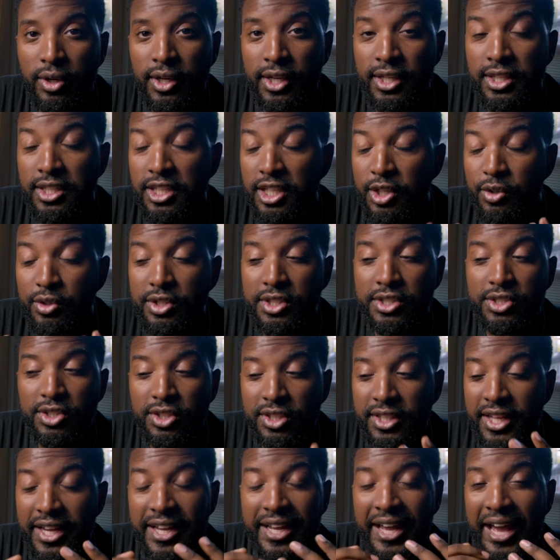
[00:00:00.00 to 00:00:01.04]
It literally took
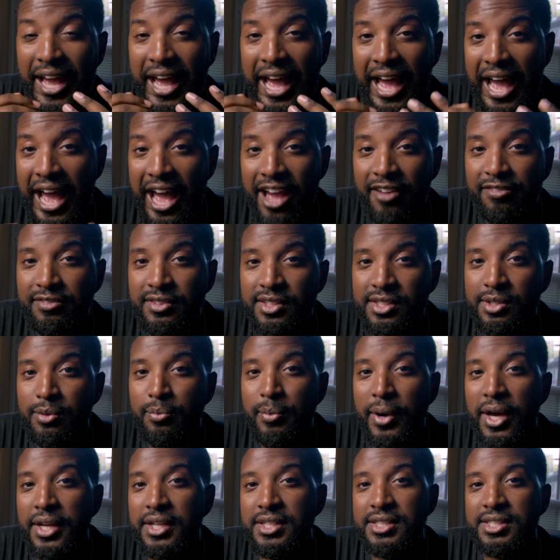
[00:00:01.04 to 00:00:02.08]
like half the
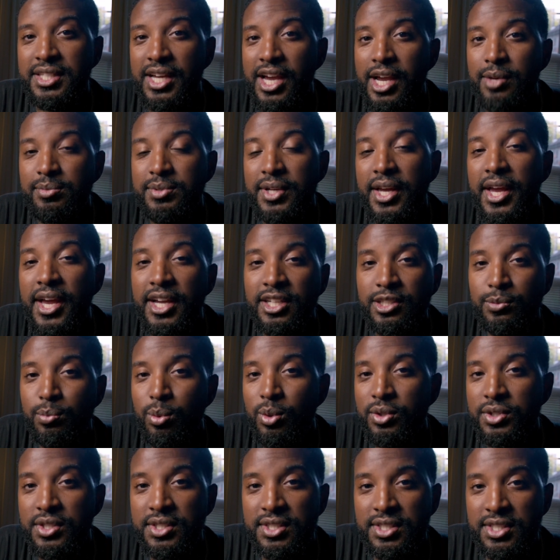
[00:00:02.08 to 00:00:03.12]
amount of time to
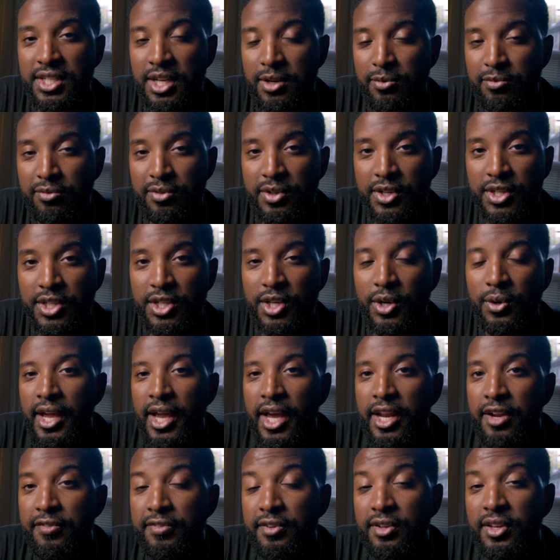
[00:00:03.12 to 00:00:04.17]
export the same video.
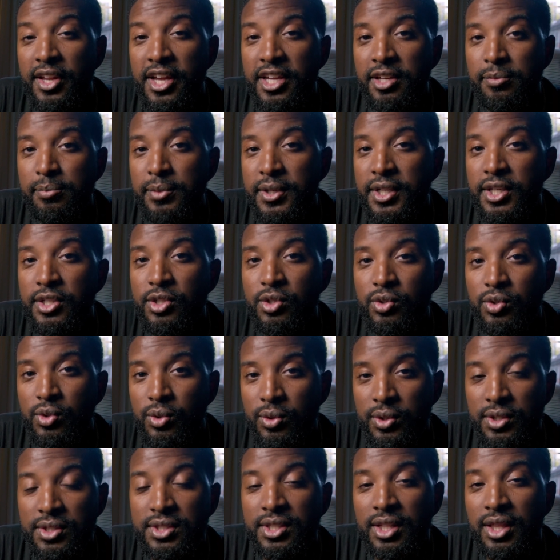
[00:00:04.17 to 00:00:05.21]
And if you're like me and you do
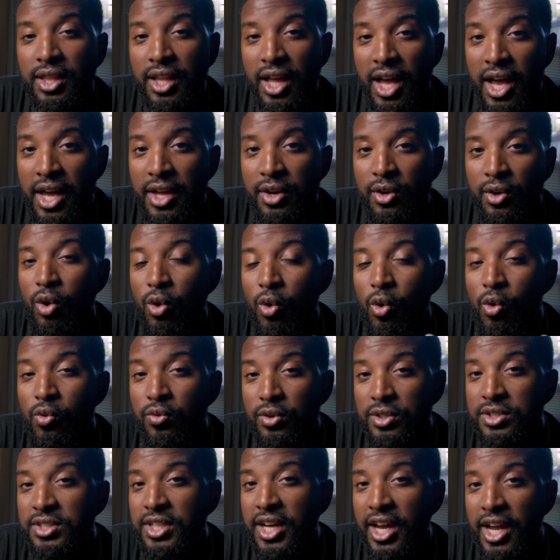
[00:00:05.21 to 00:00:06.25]
this a lot,
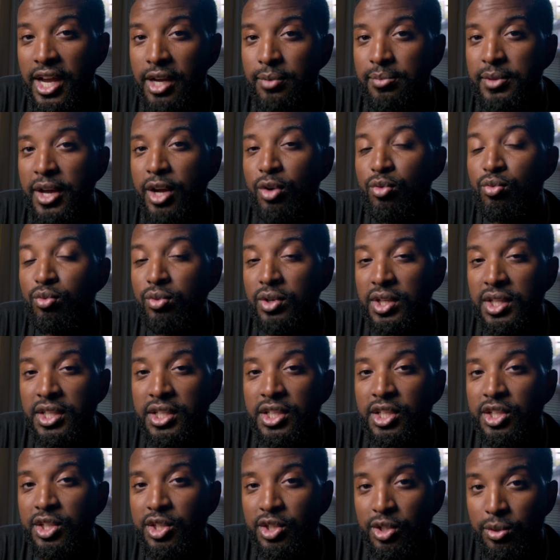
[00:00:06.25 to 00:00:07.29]
over time that really
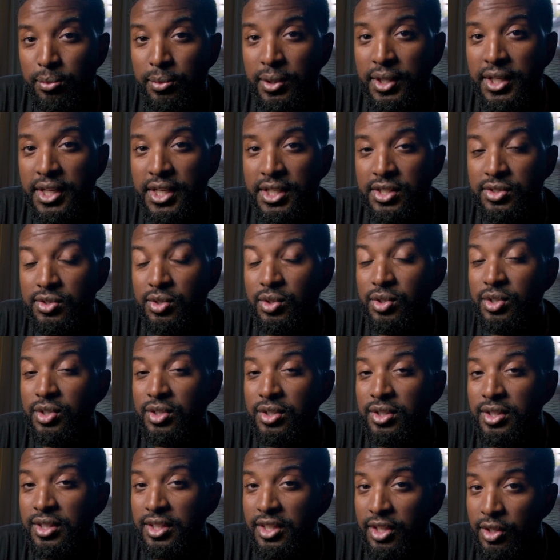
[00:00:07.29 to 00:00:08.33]
accumulates. So you're
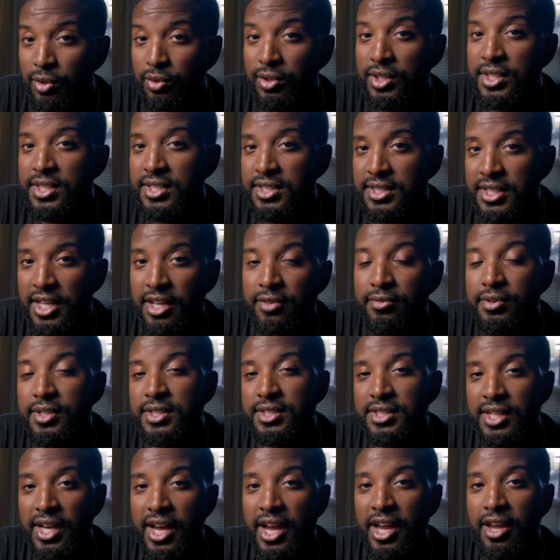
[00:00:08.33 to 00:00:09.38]
literally saving
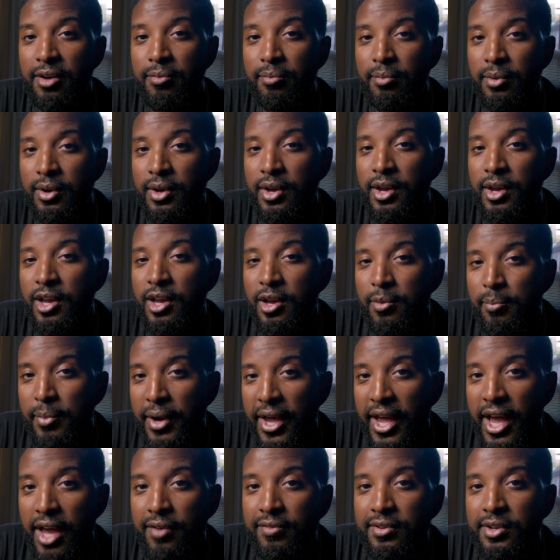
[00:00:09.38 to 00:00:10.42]
time by
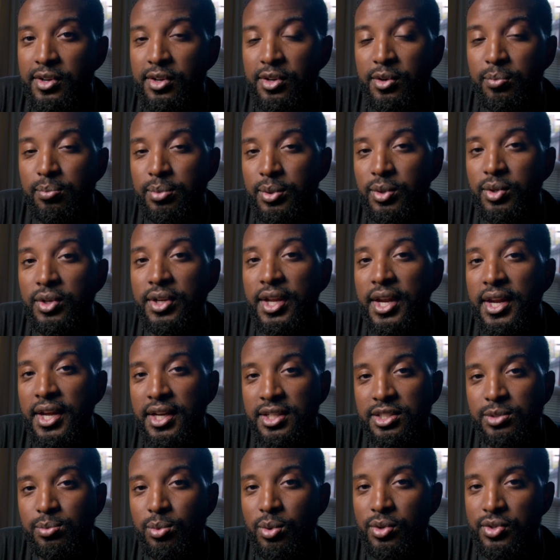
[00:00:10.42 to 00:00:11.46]
having a computer that
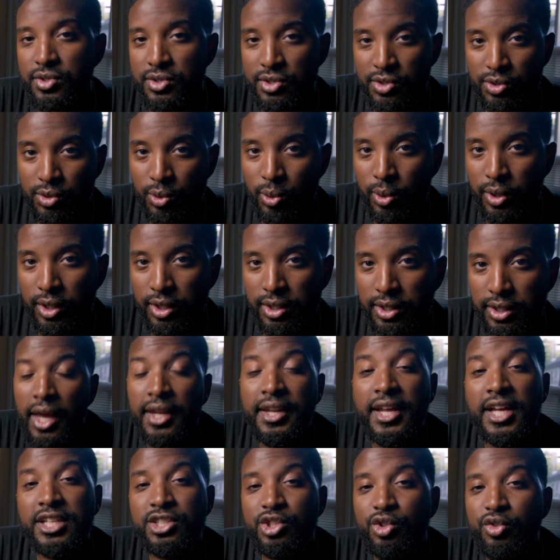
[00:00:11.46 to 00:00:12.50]
exports this quickly. And
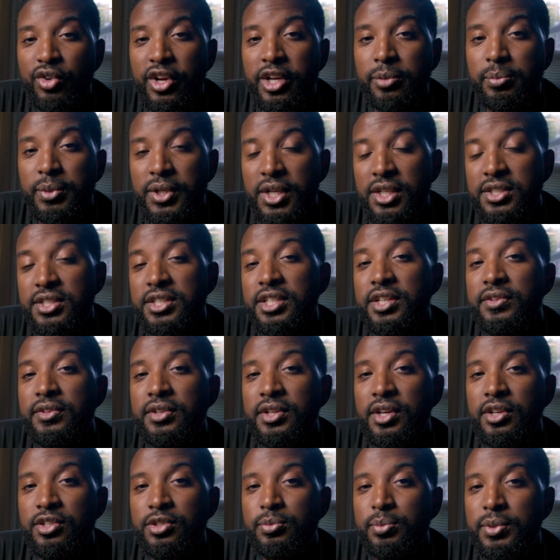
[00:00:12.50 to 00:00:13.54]
that's great because it either
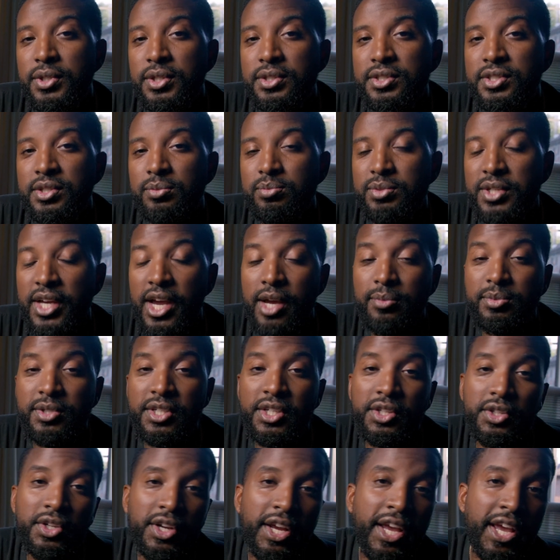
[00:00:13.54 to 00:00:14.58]
gives me some time to
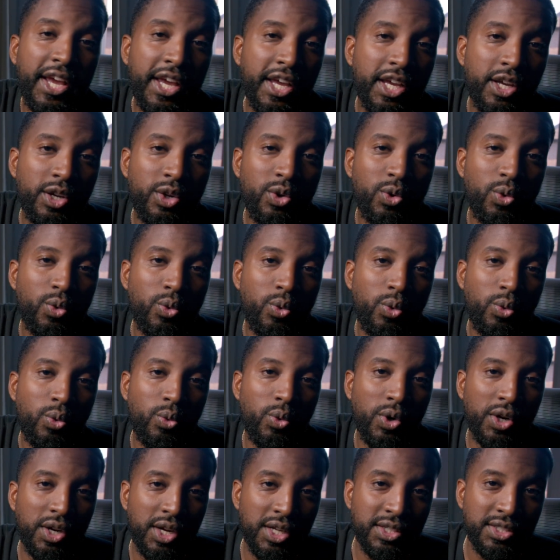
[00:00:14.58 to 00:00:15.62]
either A,
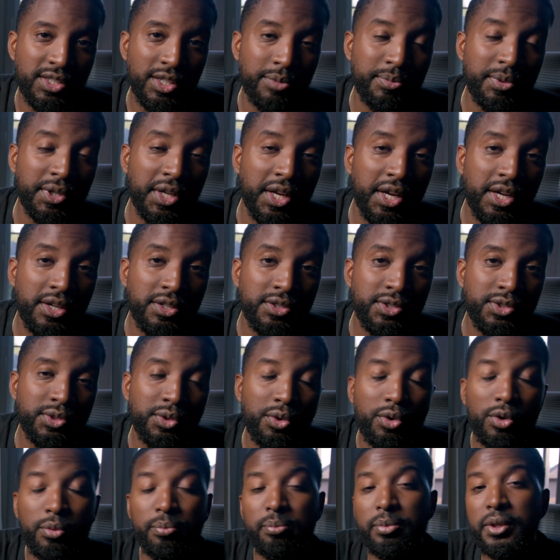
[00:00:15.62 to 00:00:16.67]
work on something else,
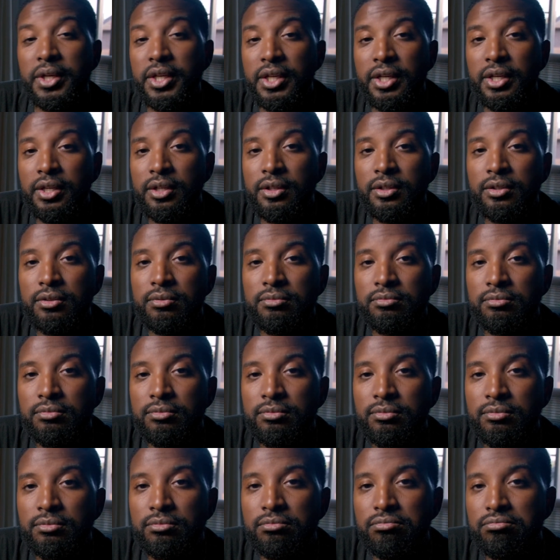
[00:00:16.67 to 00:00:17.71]
or B,
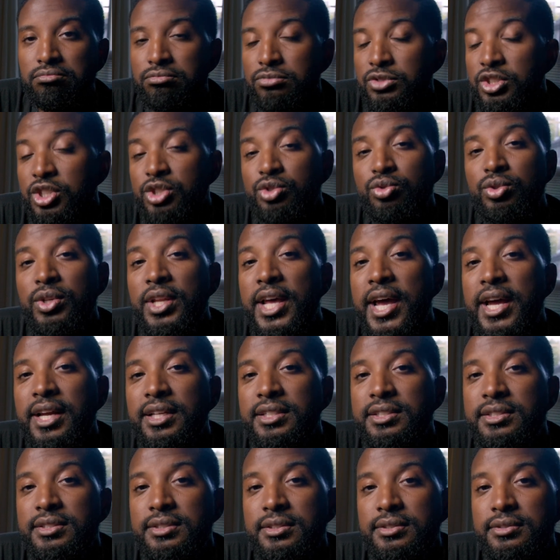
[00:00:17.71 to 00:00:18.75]
just
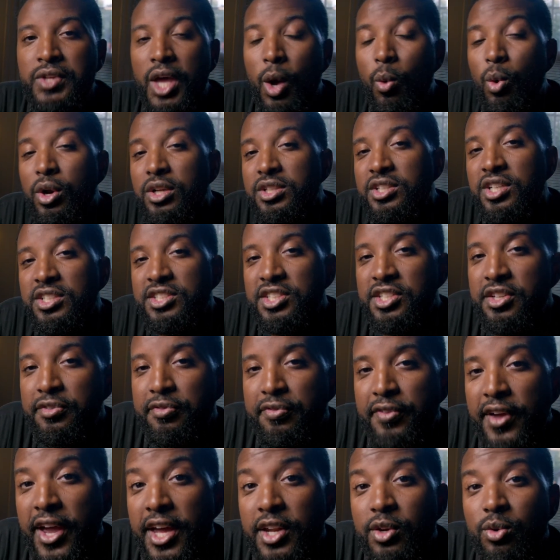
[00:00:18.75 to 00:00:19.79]
relax. I want to touch on the
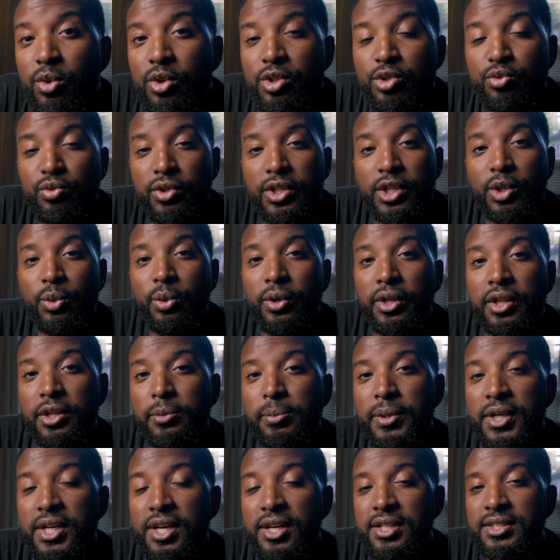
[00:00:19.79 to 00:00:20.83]
fan noise really quickly
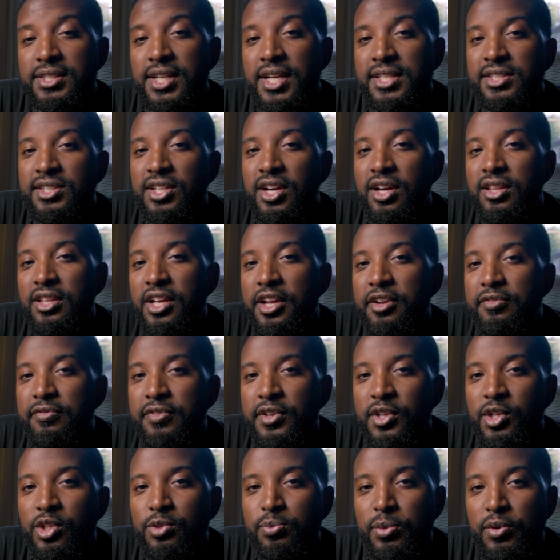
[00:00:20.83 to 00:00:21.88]
because I saw a lot of
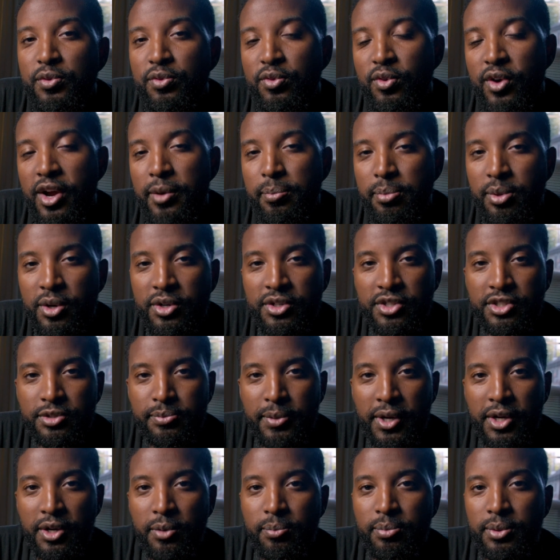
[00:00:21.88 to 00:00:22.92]
videos before I purchased
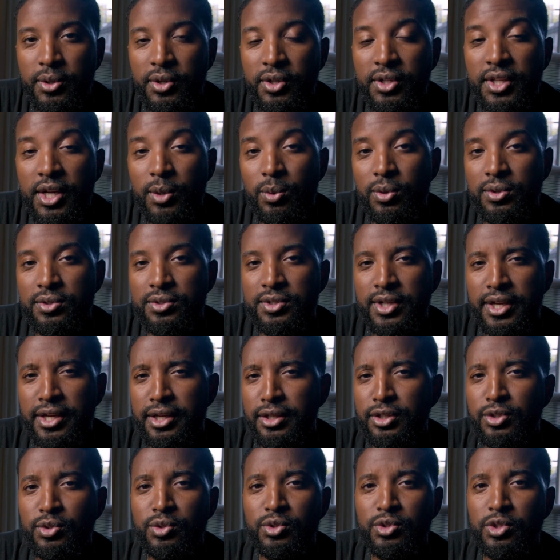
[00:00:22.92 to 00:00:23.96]
my computer that was
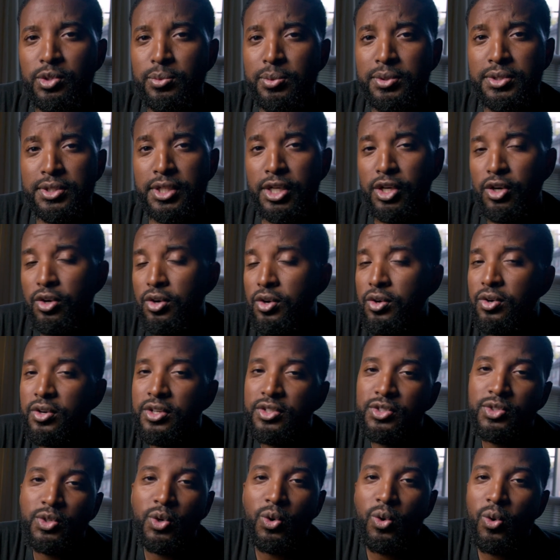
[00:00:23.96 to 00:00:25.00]
like, YouTubers like, oh,
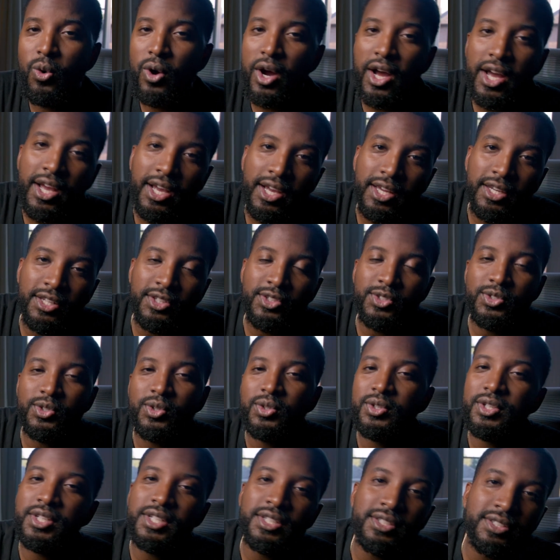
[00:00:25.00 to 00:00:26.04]
it's so quiet, it's so
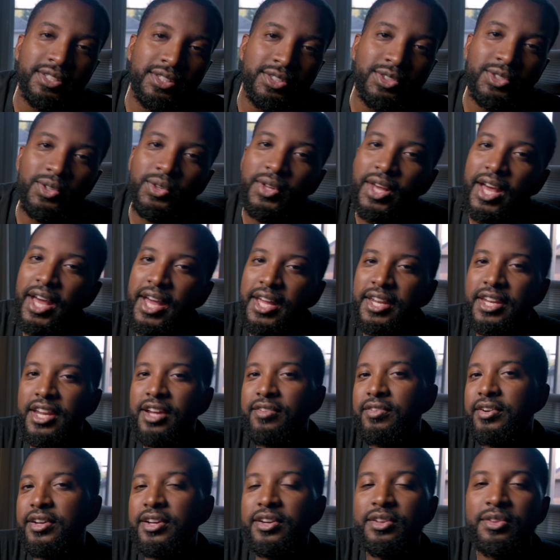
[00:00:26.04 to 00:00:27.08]
this, it's so that, I
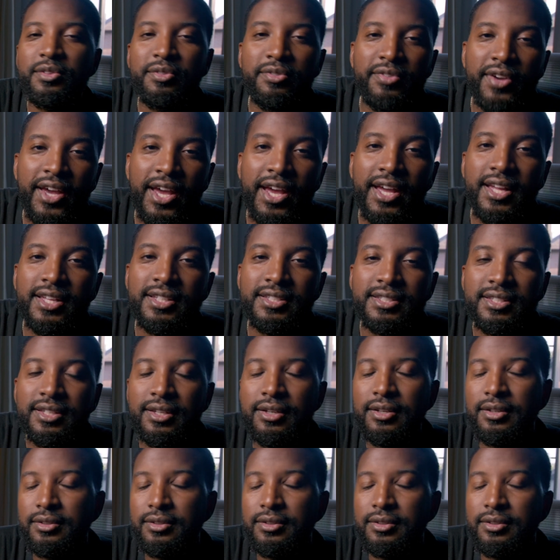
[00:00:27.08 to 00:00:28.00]
never hear the fans.